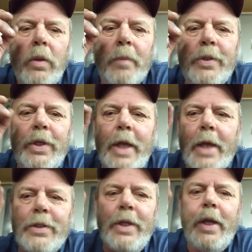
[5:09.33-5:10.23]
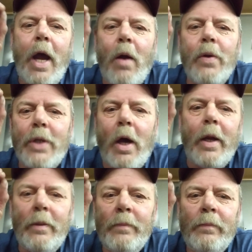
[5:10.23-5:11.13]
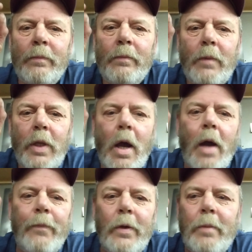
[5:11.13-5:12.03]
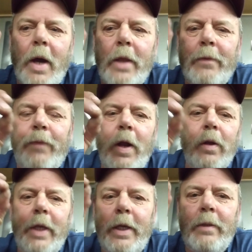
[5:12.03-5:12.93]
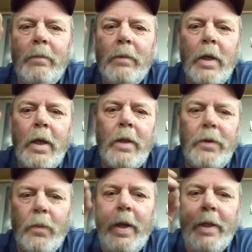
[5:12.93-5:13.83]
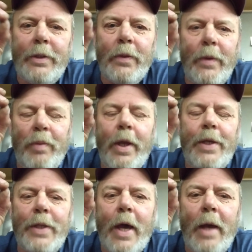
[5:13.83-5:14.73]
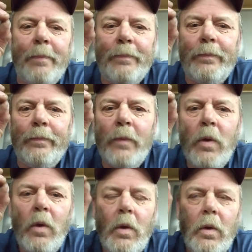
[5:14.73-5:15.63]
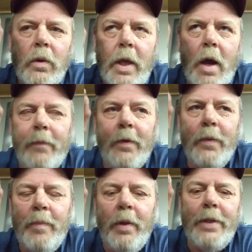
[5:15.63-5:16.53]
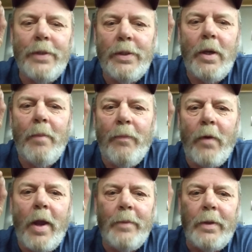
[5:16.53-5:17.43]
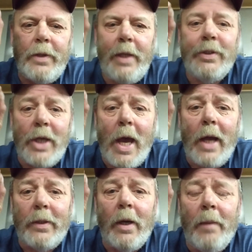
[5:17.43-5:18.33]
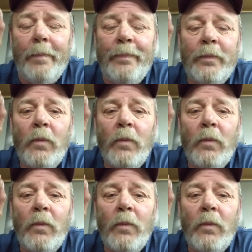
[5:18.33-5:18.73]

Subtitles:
The machine has 10 hours on it. He offered to buy the fair lead and the winch to replace that. They offered to replace the subframe that they jacked up.